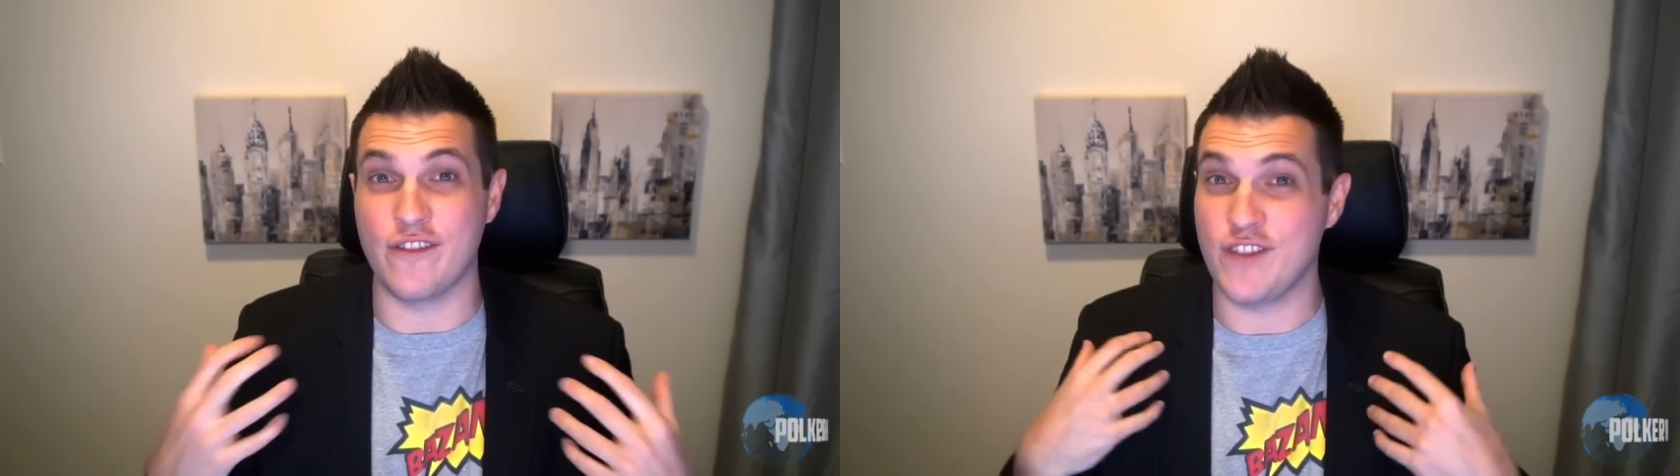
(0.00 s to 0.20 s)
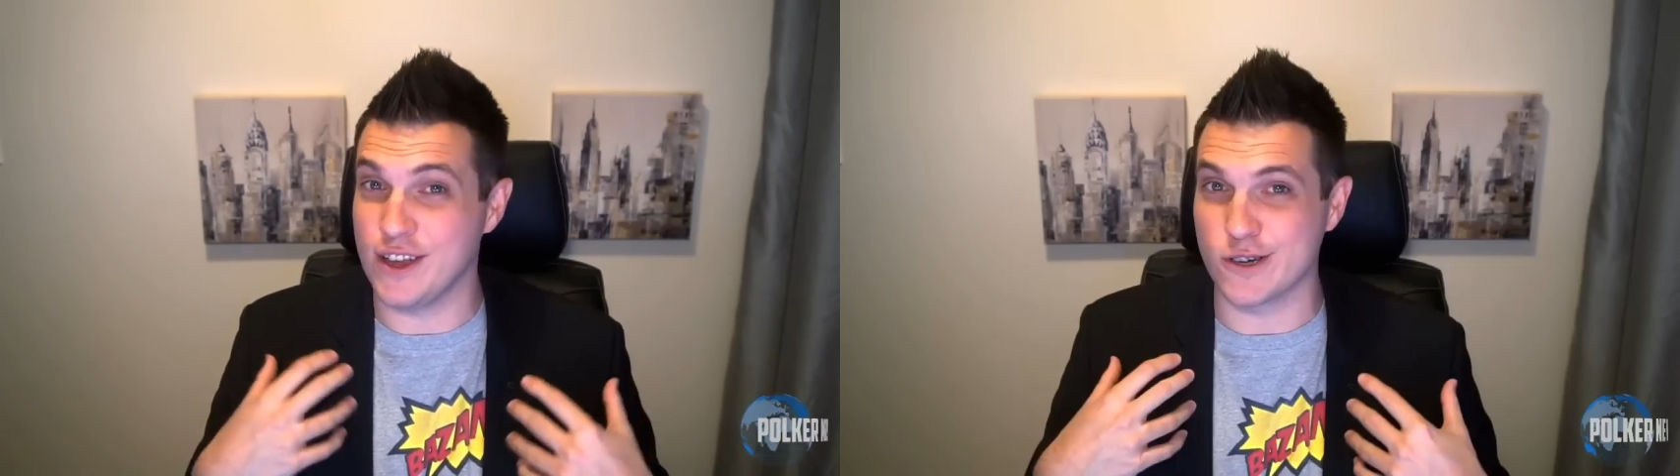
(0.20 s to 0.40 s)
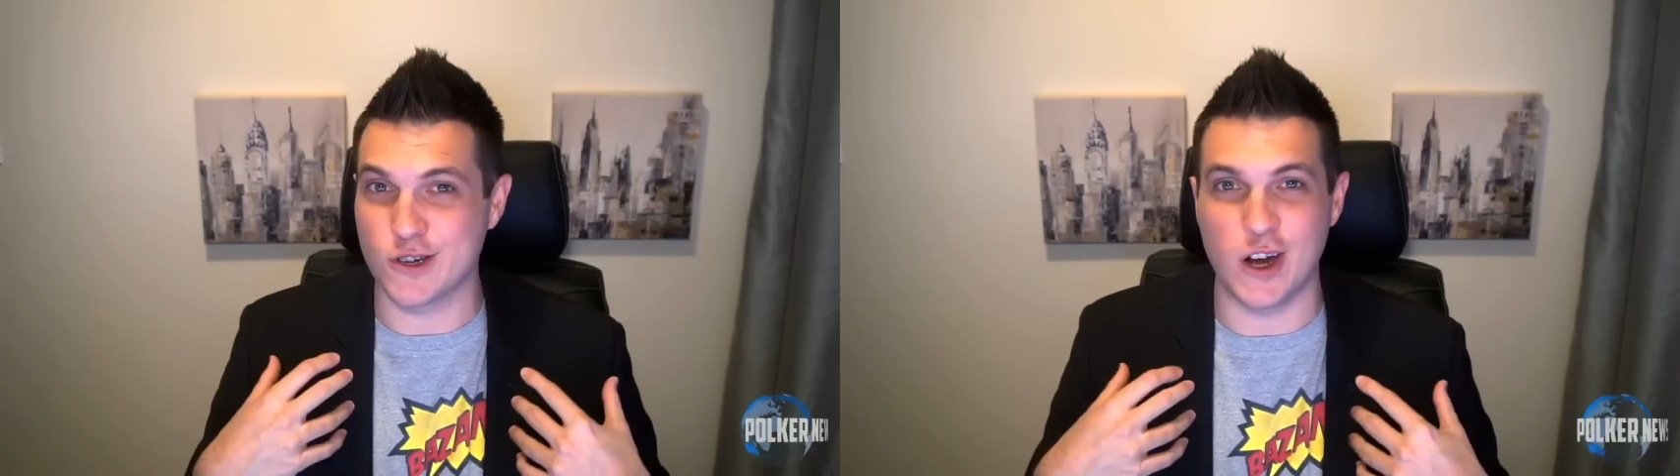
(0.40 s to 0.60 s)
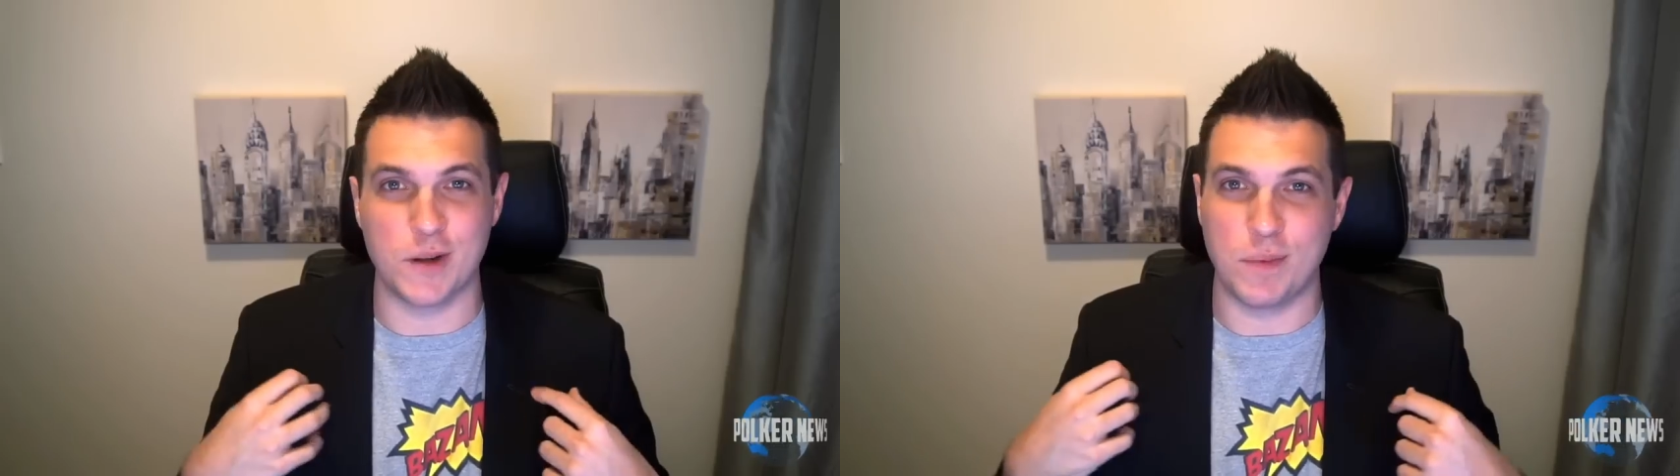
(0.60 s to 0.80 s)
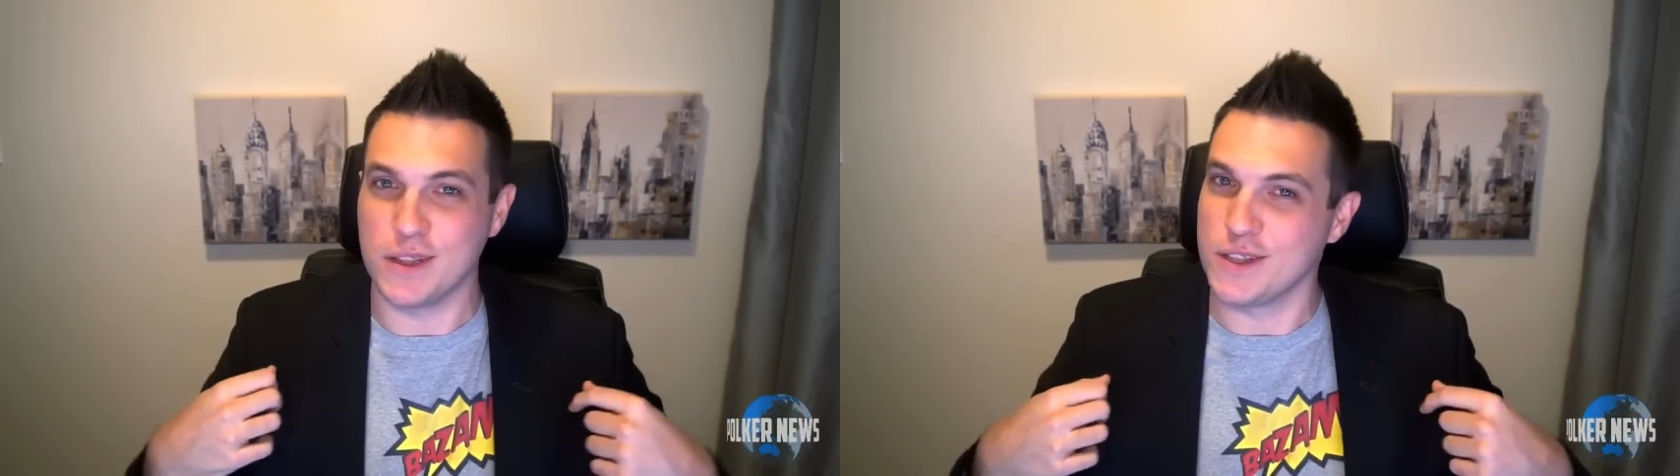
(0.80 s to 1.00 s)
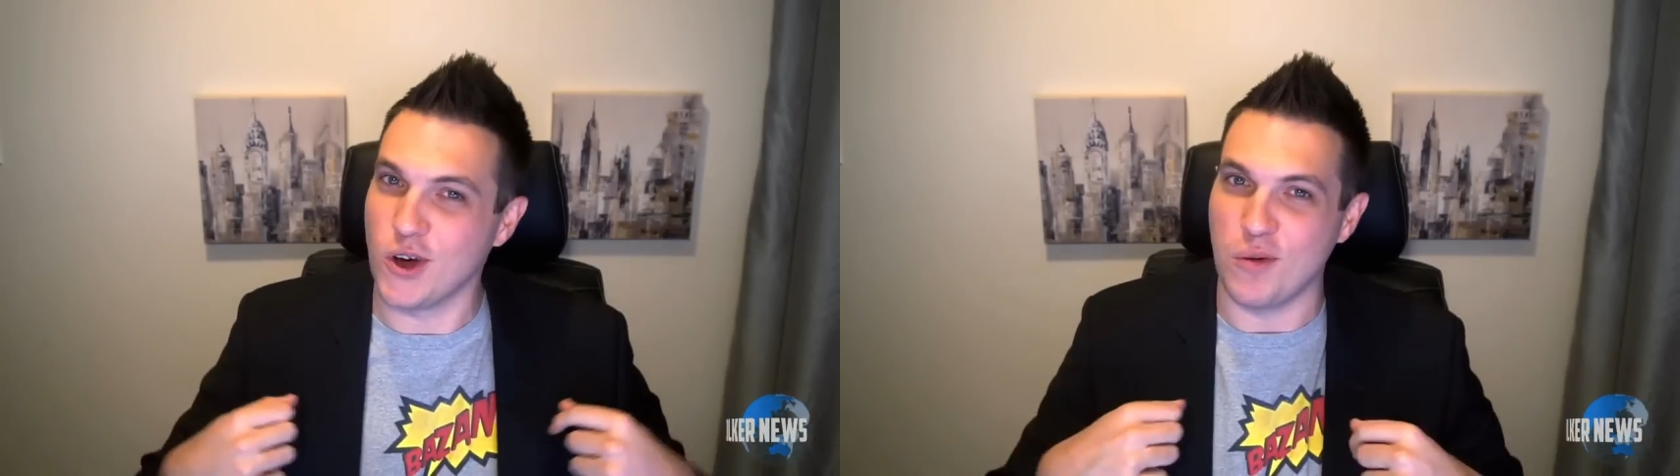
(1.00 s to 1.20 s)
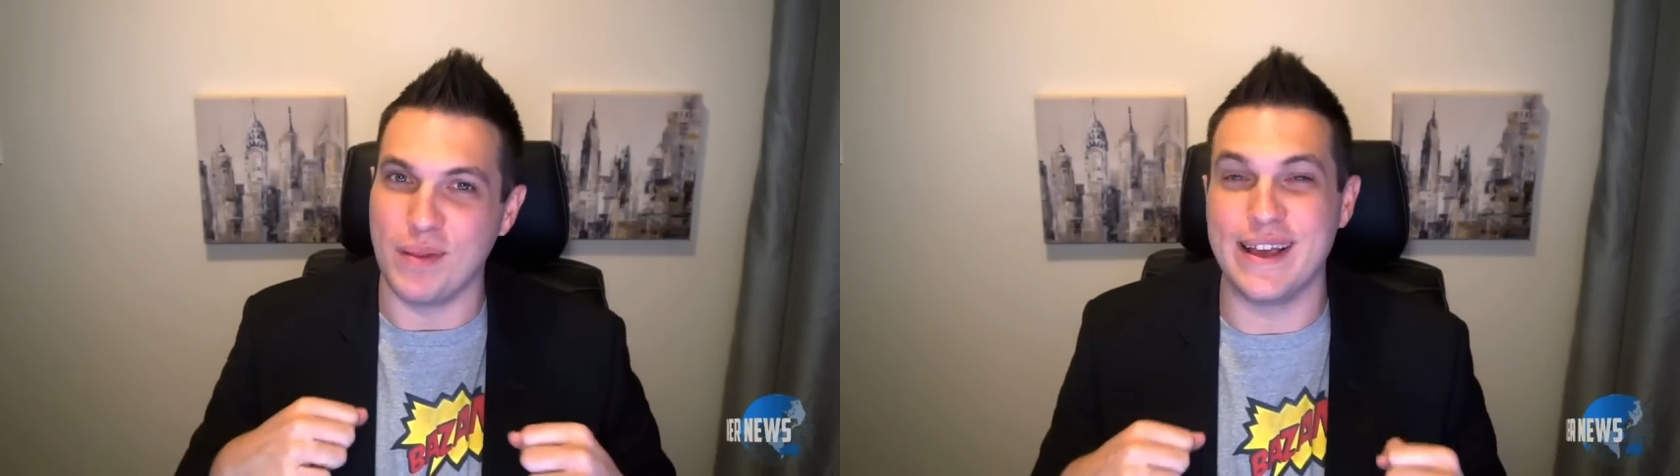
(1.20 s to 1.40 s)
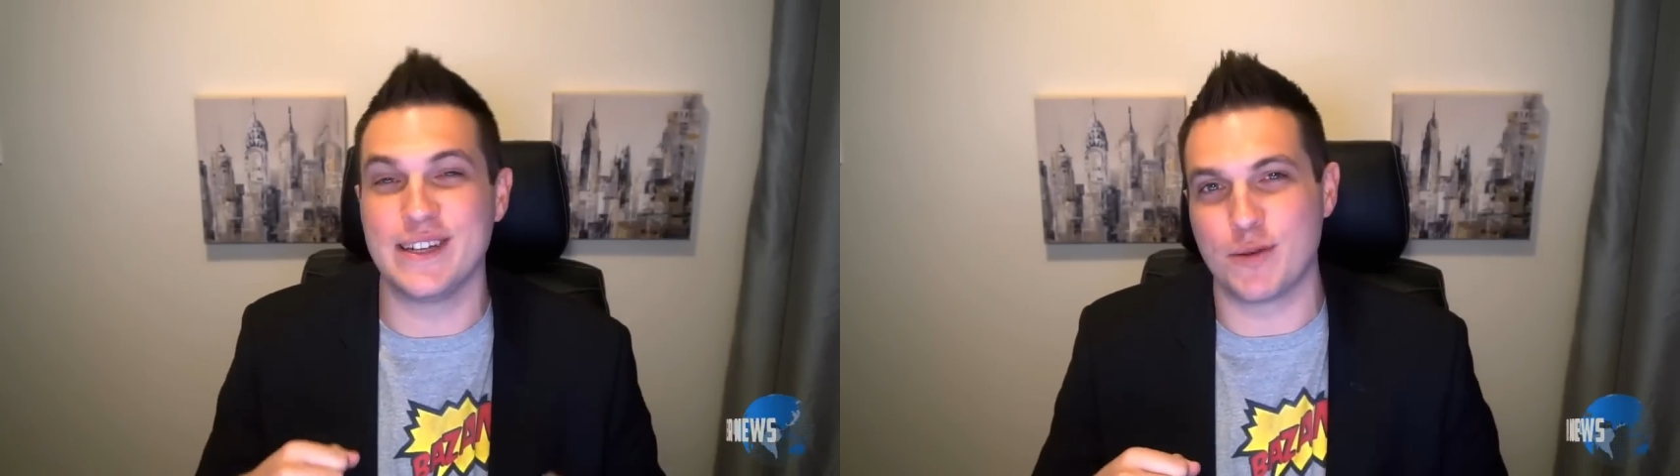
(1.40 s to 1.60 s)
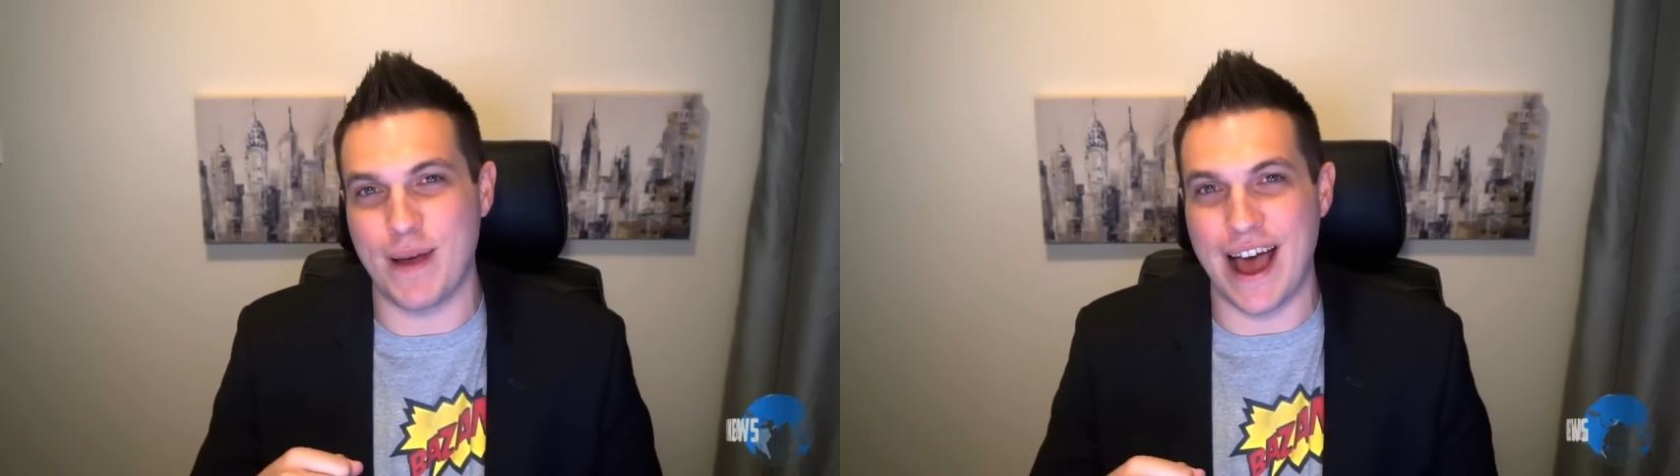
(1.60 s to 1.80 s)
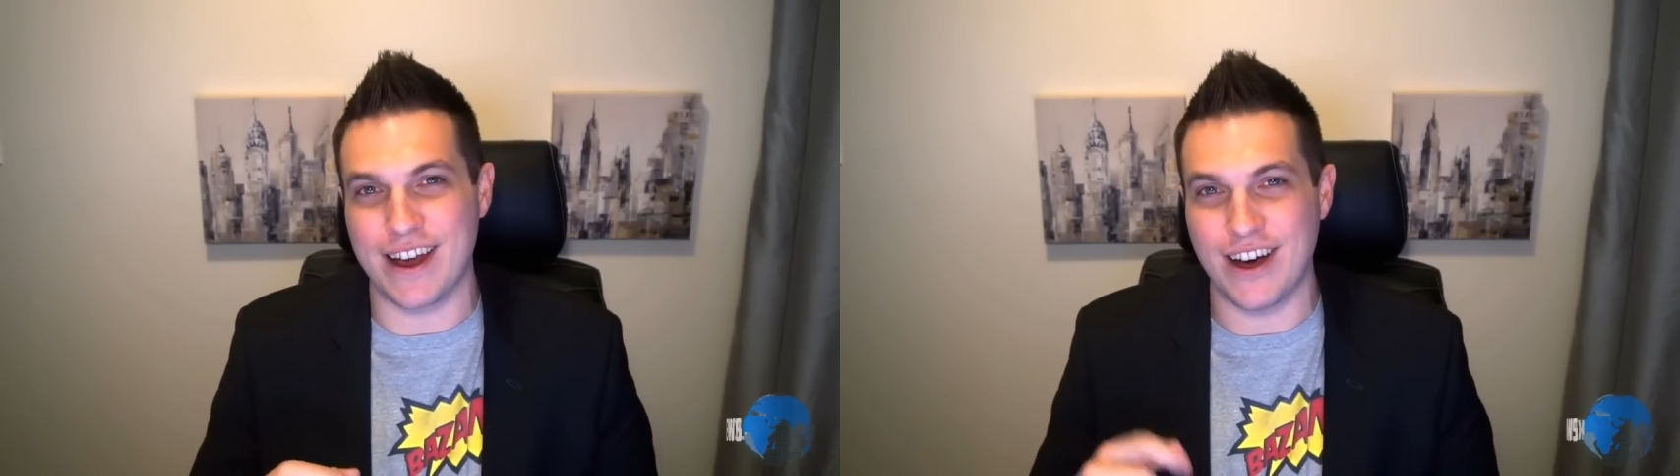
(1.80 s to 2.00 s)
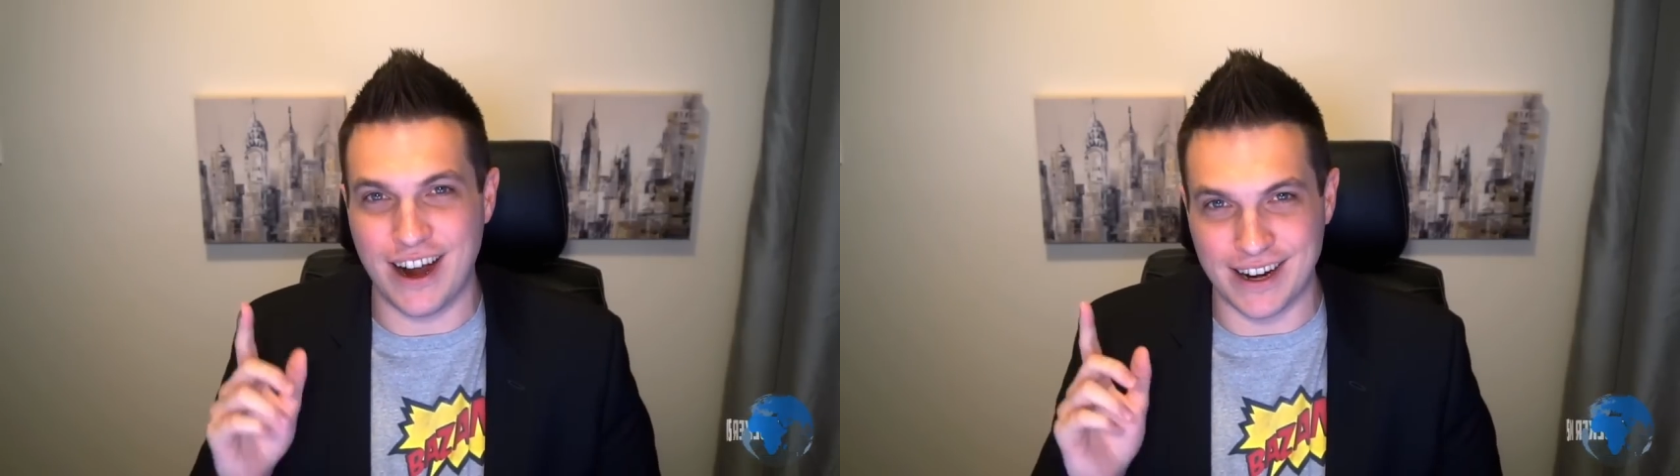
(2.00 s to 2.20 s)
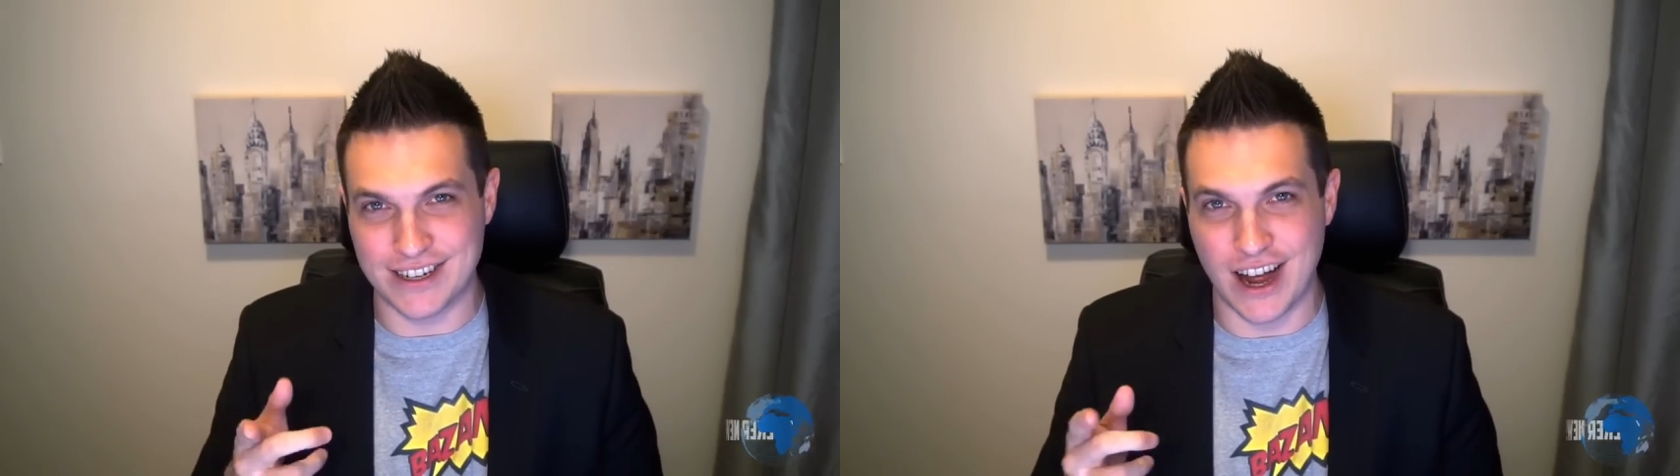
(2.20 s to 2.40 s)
It feels good to put the old blazer back on